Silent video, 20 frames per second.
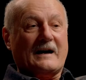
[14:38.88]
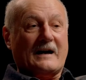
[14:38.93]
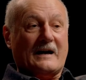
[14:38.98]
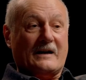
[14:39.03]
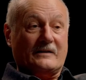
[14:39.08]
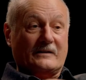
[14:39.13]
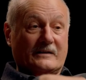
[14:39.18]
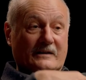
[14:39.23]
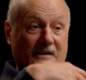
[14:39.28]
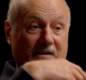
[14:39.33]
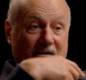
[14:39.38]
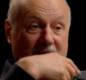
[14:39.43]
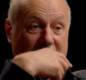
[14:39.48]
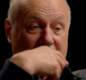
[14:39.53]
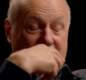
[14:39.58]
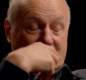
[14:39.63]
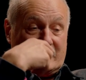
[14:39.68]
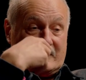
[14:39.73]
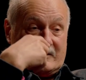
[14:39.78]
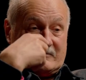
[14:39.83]
and then
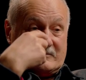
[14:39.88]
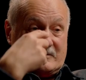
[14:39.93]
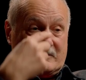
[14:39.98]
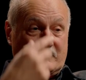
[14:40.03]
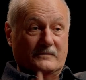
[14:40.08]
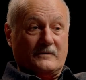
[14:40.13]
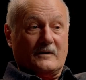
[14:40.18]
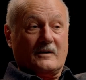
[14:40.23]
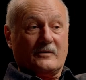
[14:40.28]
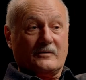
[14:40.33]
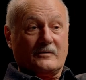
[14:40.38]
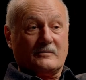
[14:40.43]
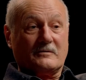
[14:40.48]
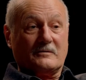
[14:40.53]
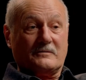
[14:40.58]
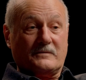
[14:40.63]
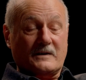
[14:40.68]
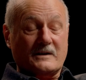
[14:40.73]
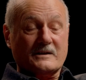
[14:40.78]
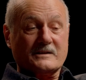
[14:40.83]
on the
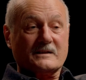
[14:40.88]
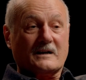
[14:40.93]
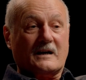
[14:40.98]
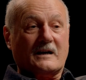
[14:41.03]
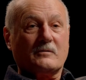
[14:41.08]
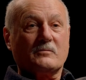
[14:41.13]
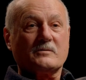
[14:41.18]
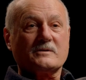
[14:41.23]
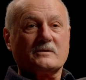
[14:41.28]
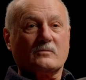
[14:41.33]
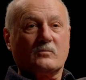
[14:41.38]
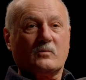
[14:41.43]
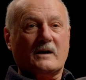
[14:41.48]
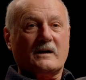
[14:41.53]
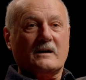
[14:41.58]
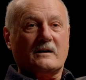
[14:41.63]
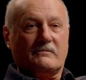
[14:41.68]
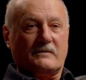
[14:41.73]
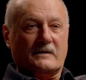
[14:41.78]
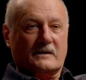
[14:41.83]
reverse, I was
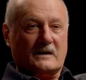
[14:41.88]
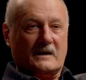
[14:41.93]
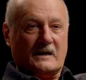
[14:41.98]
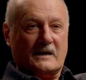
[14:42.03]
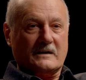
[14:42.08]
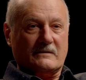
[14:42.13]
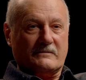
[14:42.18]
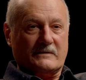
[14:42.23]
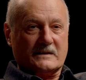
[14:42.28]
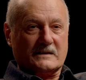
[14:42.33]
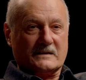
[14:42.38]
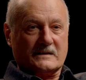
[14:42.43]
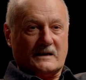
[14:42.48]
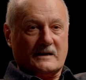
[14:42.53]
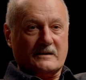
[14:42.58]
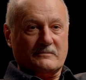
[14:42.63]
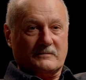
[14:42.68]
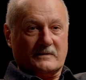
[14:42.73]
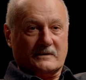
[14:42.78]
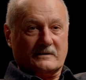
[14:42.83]
aware of a kind of
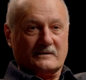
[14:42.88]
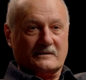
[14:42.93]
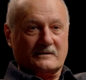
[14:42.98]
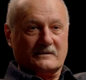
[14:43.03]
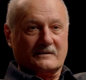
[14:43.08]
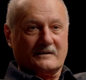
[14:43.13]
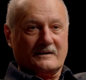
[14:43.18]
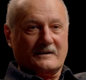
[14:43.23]
excitement,